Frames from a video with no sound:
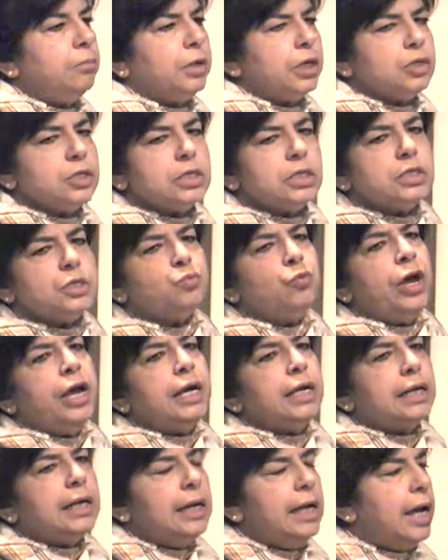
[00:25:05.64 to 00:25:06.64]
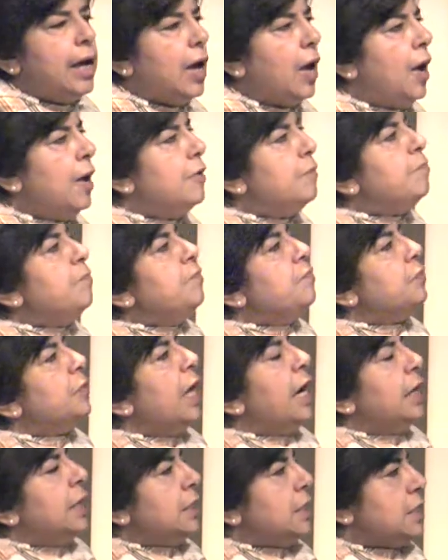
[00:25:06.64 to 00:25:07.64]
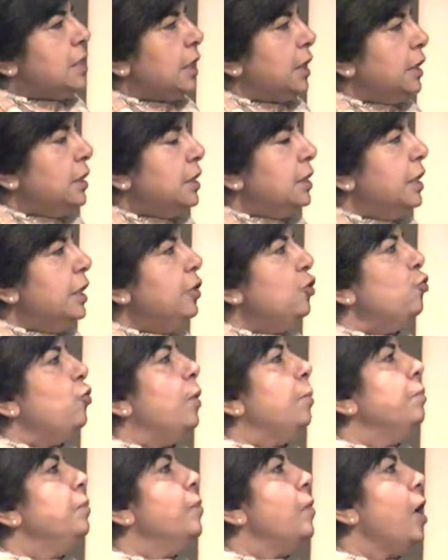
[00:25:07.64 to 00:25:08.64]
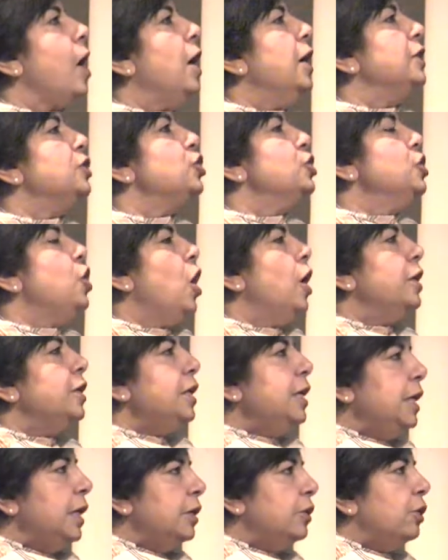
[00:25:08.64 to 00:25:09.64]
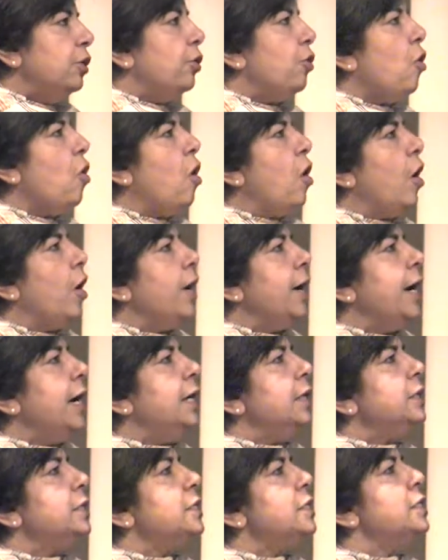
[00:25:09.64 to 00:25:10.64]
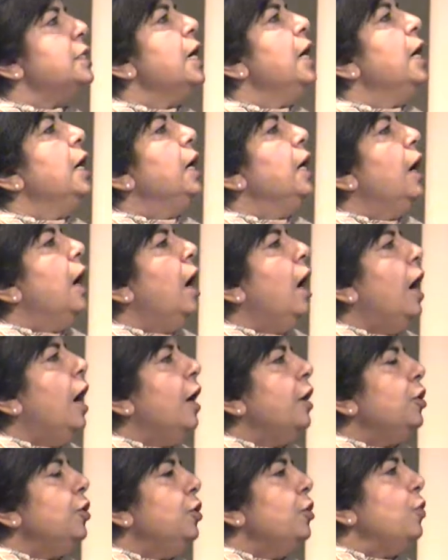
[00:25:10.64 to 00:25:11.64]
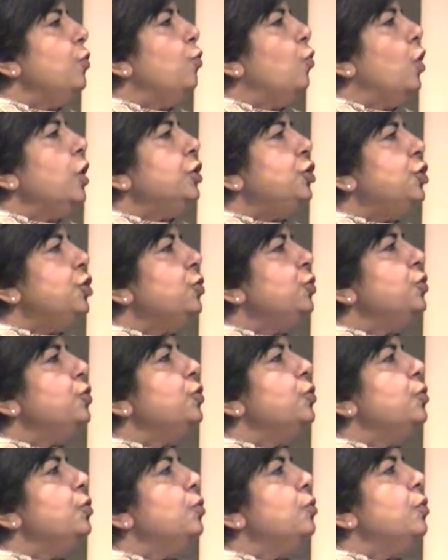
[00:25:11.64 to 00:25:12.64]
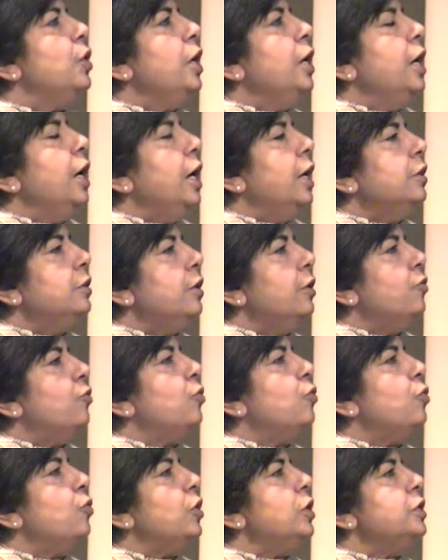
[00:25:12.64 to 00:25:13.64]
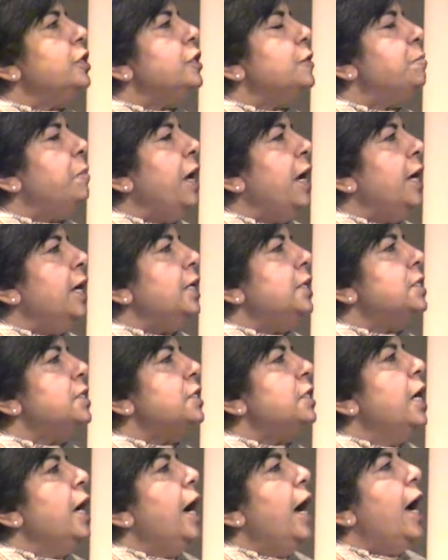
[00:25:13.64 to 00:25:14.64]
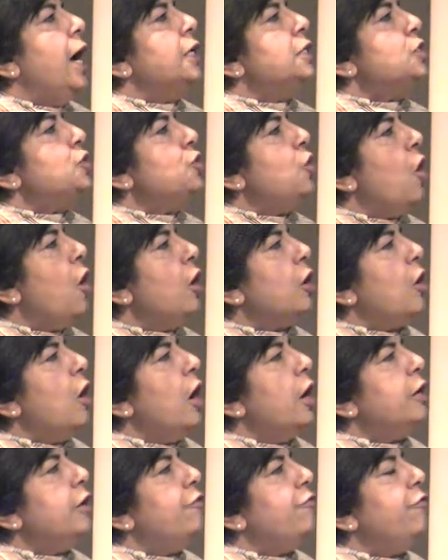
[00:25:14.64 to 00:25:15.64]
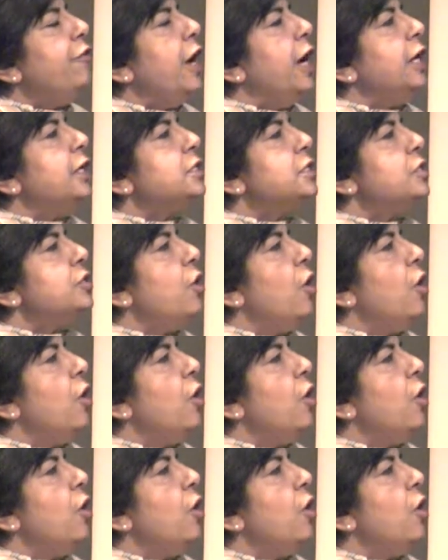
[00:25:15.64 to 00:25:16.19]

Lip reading: because it's very clear that it's a continuum. It's not either or. It's, what you do in the rural space has knock-on effects